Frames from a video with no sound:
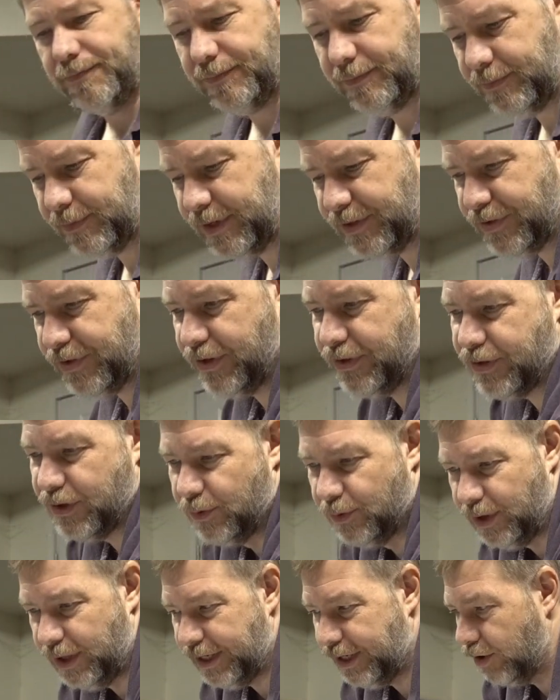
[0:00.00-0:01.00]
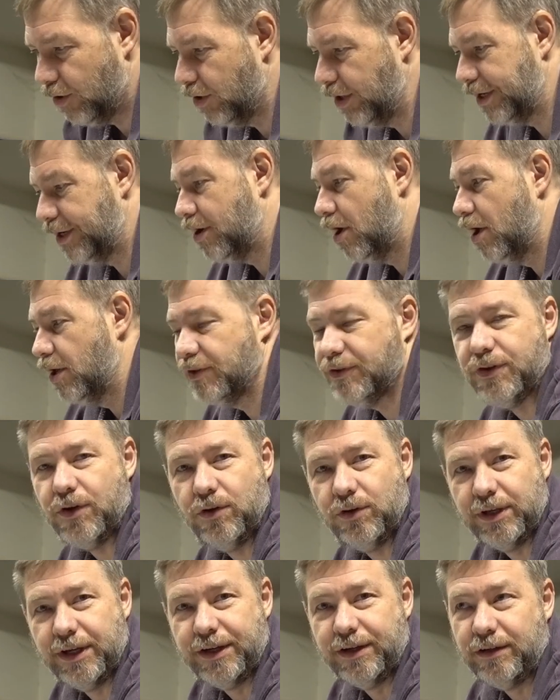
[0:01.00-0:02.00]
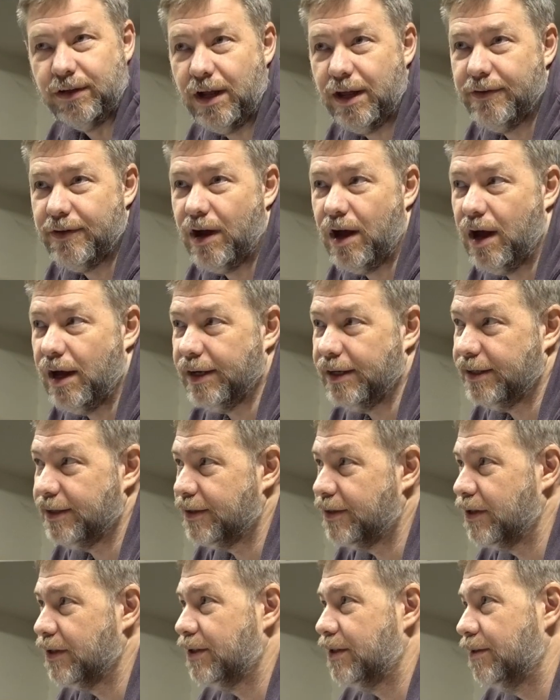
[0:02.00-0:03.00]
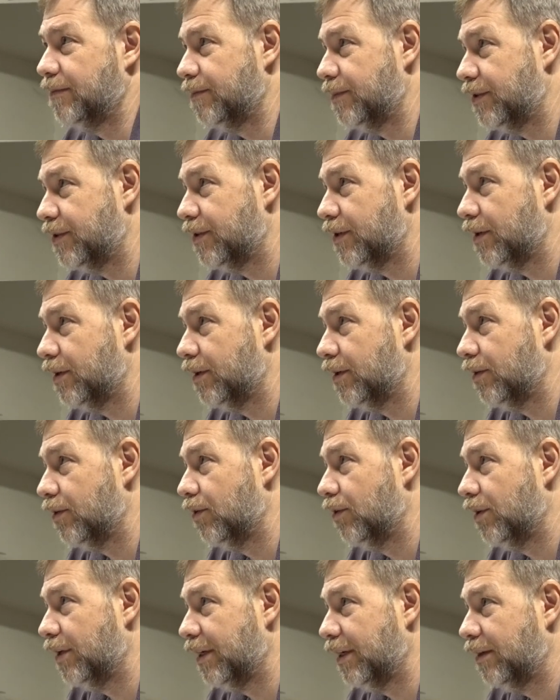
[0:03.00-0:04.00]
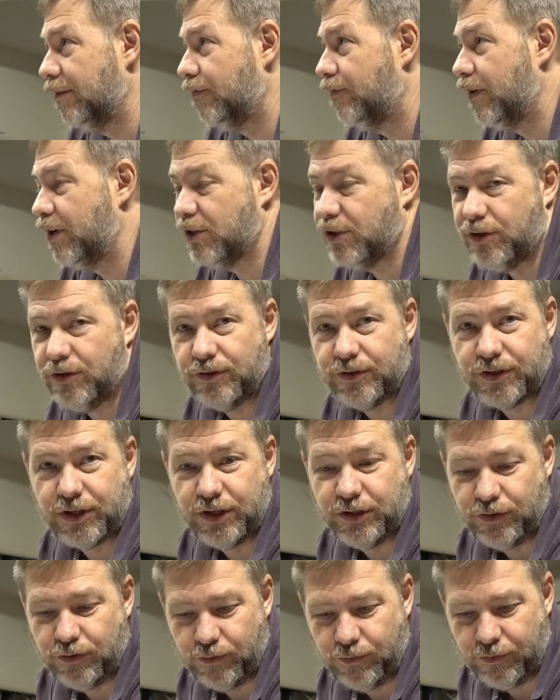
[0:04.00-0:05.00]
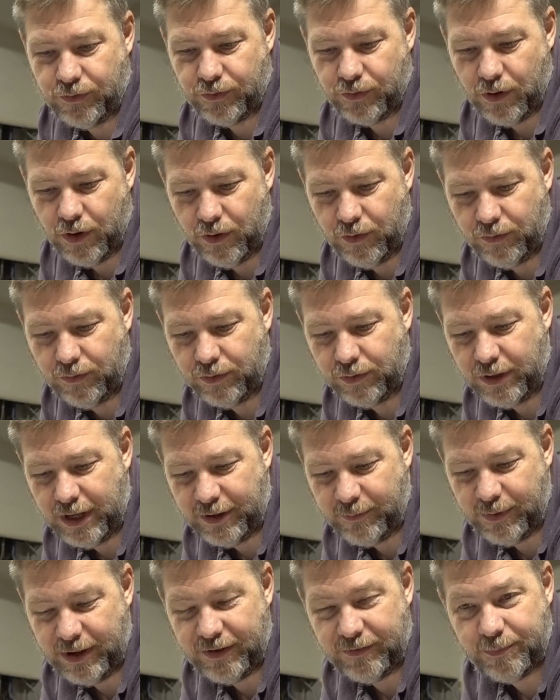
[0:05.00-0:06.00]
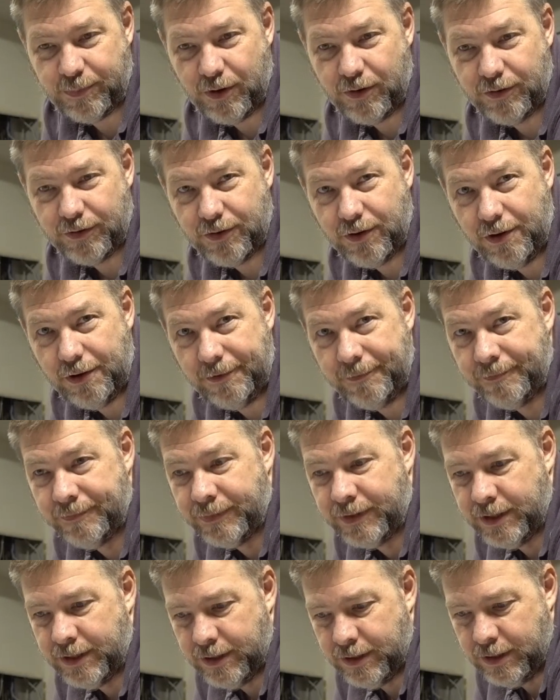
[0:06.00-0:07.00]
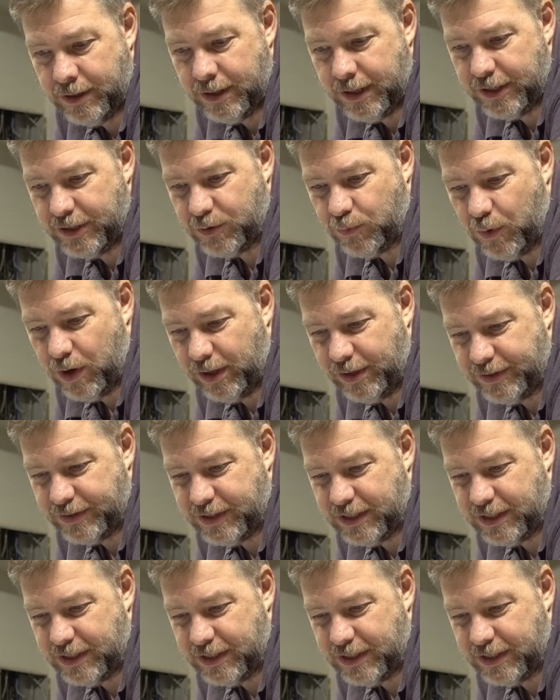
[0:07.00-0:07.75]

This is a really early console, and a lot of the high-end systems, early fixtures could do their own Lightwave protocol, as well as